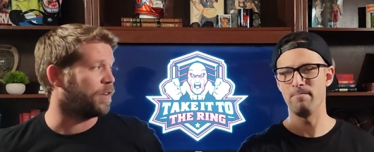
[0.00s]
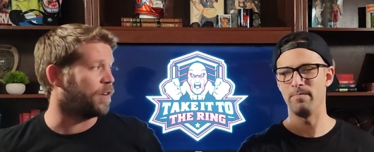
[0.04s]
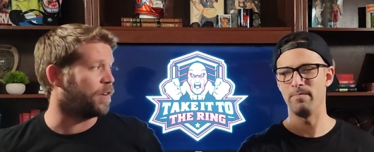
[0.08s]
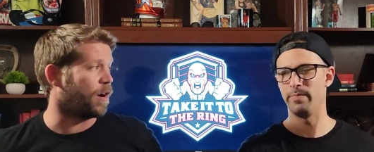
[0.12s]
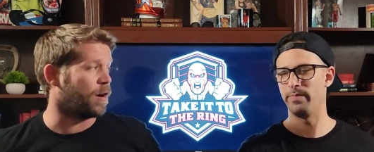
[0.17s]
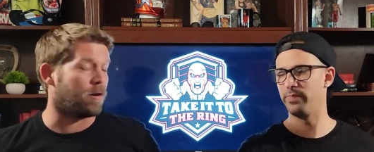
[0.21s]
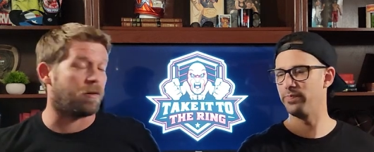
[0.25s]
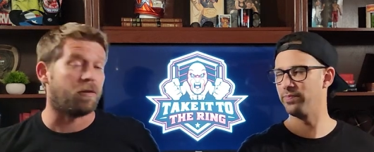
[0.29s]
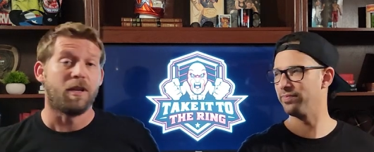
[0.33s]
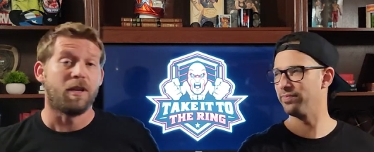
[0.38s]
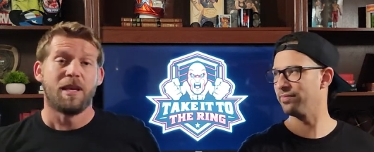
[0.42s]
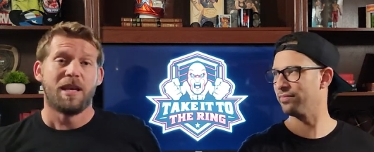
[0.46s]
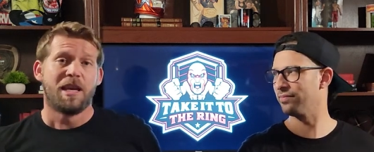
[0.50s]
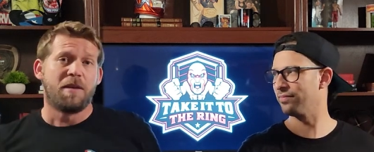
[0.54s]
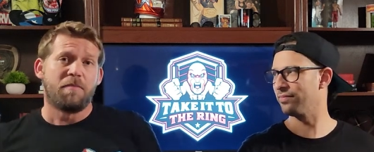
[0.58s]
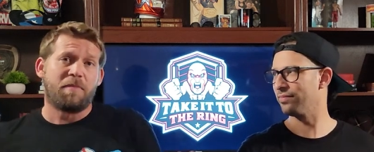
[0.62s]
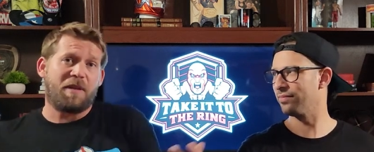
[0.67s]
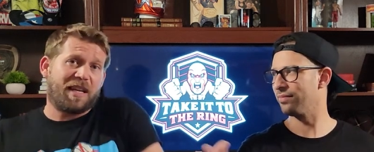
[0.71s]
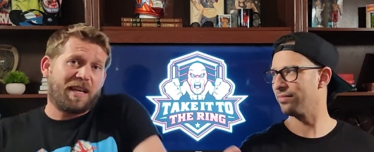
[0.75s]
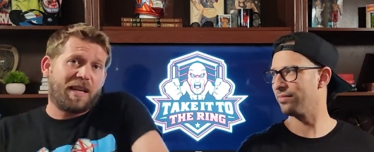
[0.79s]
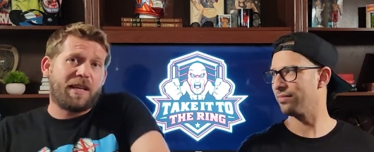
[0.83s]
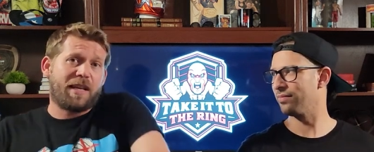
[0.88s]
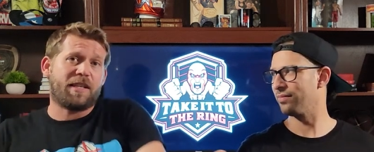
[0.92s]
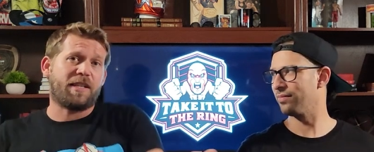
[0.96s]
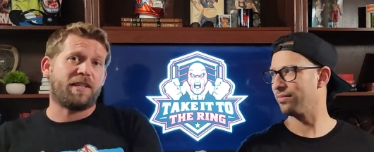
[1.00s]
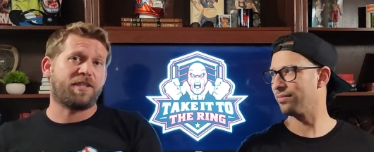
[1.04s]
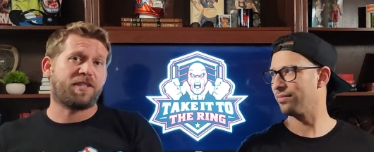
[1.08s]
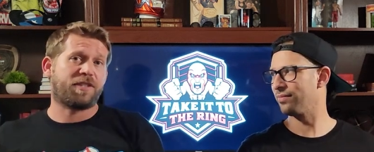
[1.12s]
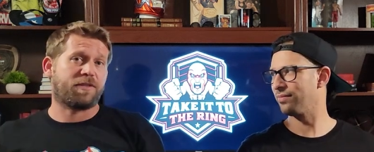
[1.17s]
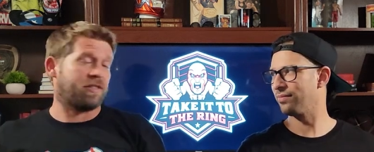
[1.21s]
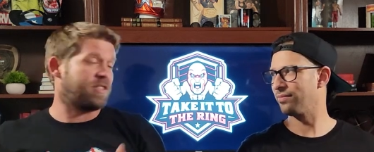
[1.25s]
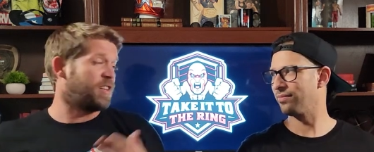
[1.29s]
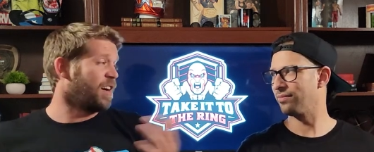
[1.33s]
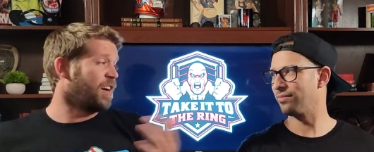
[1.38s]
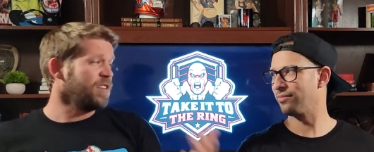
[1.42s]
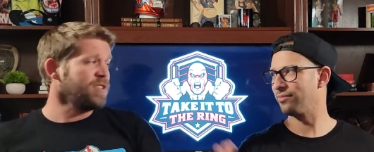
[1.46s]
Speaker 1: you know. Uh, he's
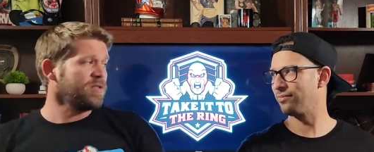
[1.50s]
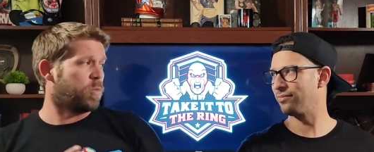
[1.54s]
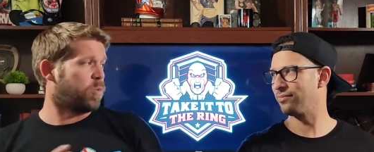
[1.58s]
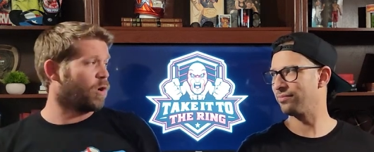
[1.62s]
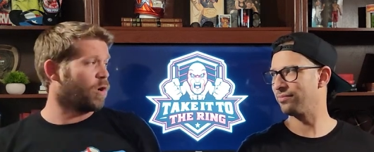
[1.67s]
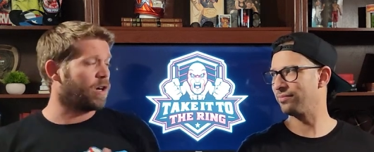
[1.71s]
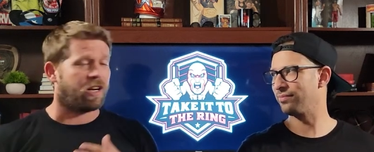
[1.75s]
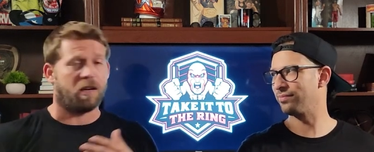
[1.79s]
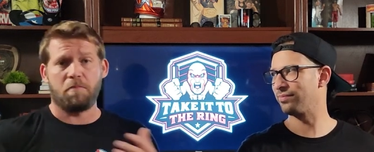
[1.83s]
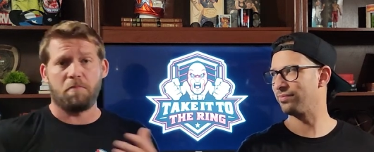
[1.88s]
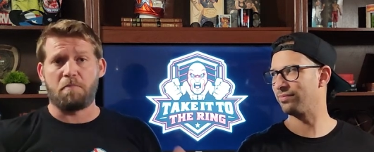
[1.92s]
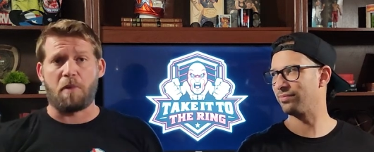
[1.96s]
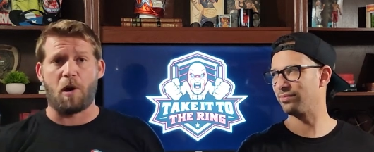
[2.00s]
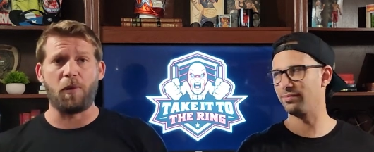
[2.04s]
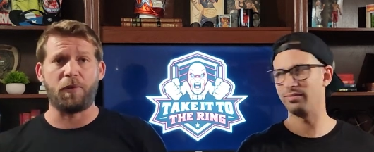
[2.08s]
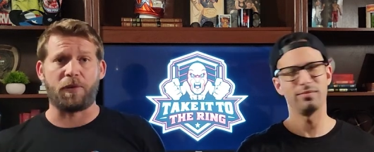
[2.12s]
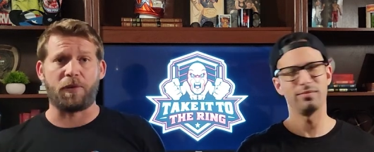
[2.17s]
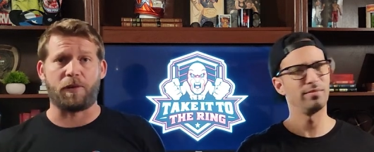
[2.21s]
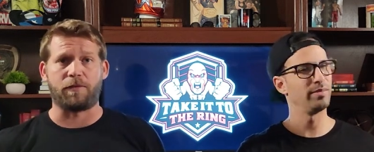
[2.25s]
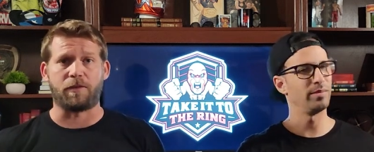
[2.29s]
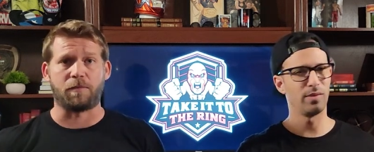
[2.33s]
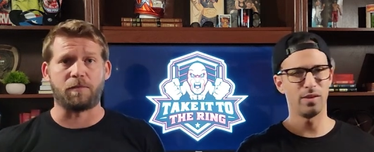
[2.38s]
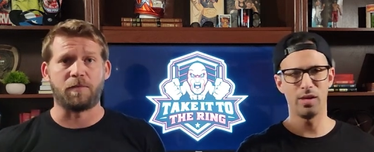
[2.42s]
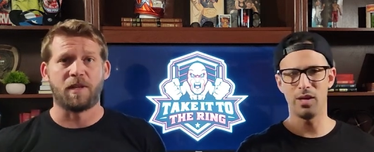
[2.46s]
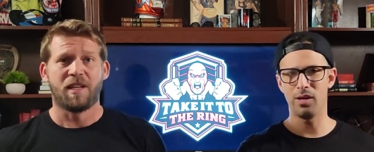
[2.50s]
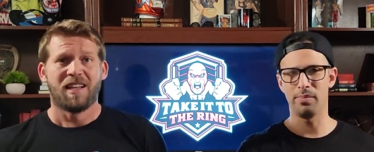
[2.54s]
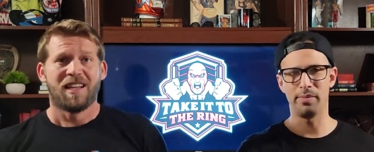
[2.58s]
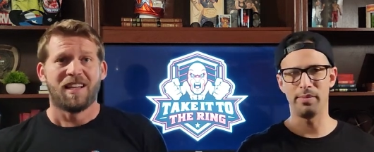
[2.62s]
Dunn's working both of them. Oh